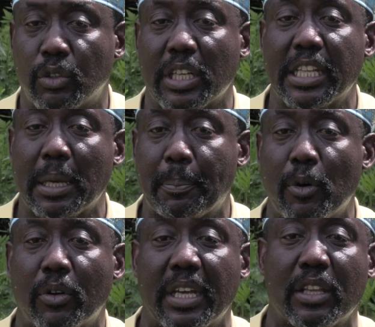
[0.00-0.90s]
you take the
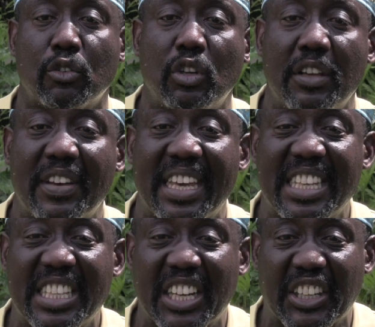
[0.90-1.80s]
punky and you leave it
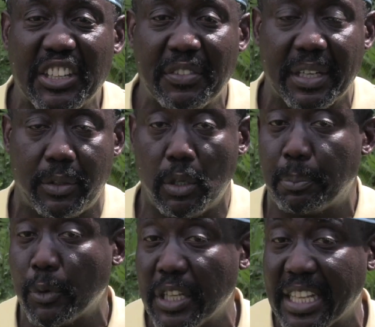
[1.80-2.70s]
in the river. Don't
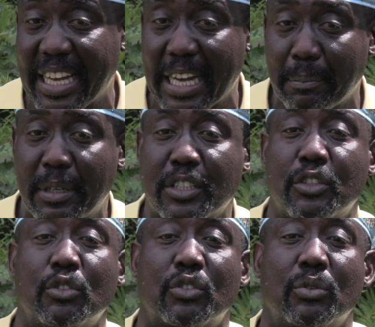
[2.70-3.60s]
put it in the garbage,
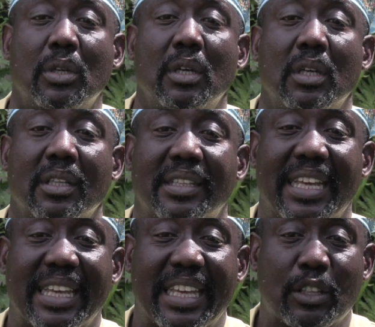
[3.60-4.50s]
you
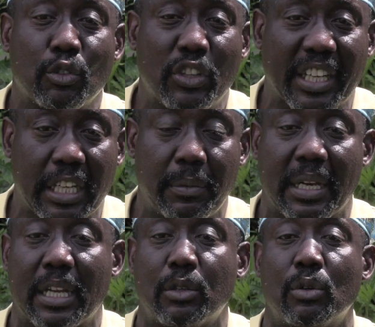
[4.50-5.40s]
take it to the
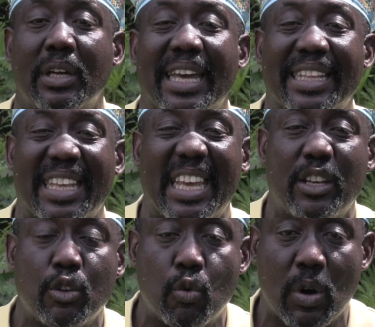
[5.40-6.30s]
river and you get a new